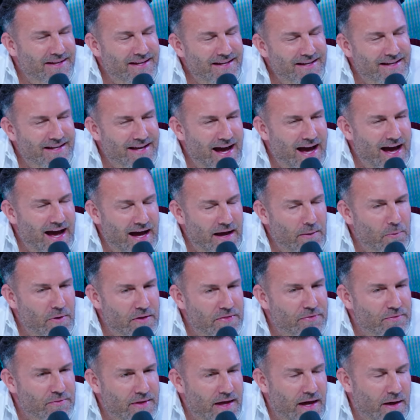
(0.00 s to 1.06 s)
he, I
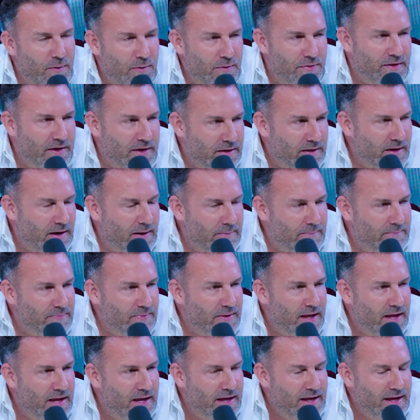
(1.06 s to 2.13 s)
went through that whole thing. Um,
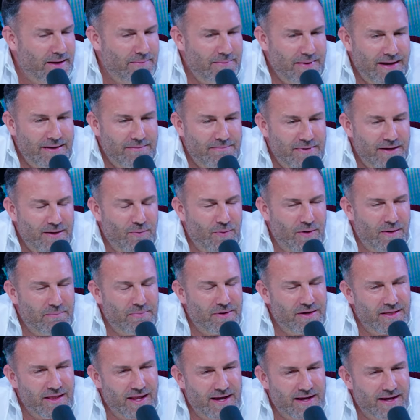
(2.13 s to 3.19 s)
he made me one,
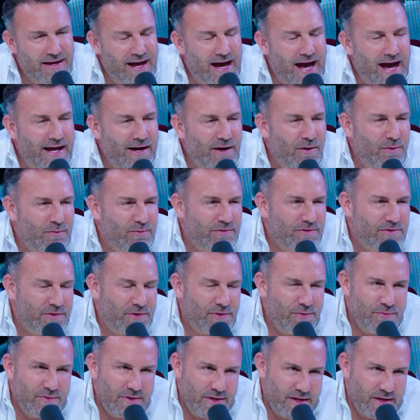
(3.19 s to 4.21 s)
but like, I don't do